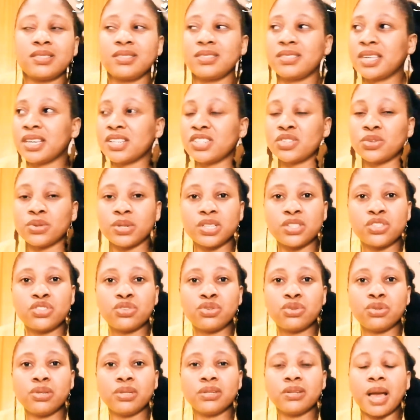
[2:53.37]

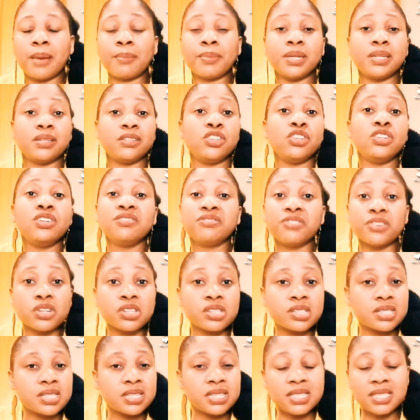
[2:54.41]

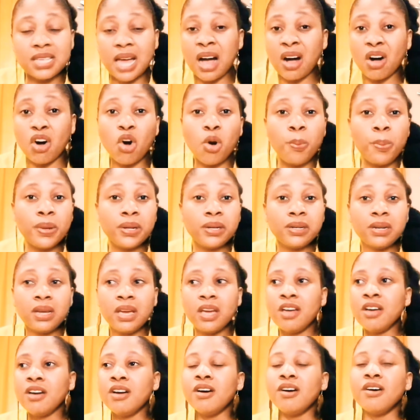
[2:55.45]
universities are open
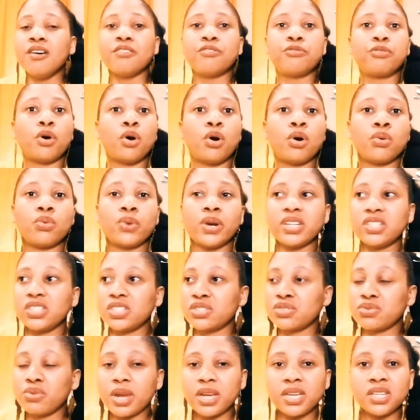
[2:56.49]
for
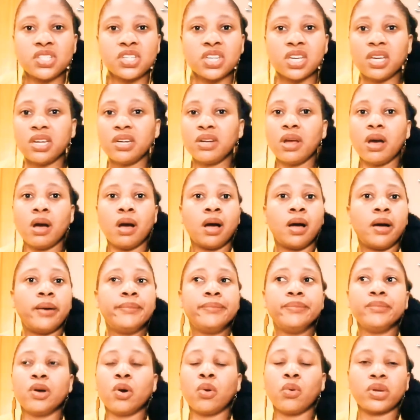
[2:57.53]
registration.
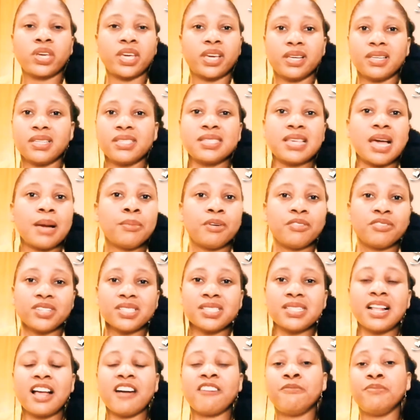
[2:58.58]
Okay, some
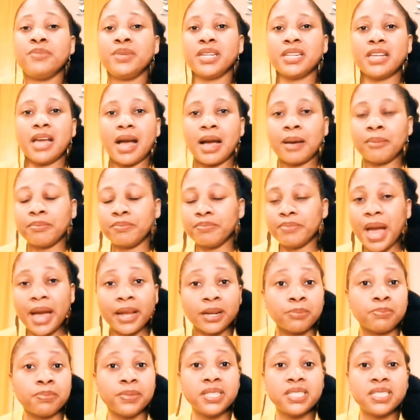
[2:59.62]
obviously have been
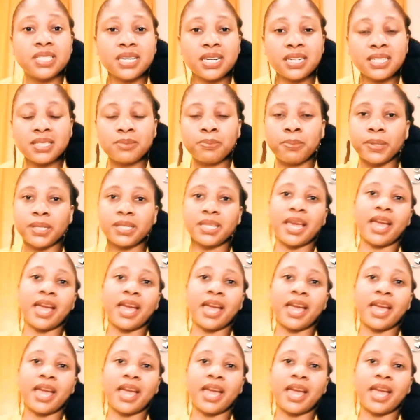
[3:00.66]
admitted, but they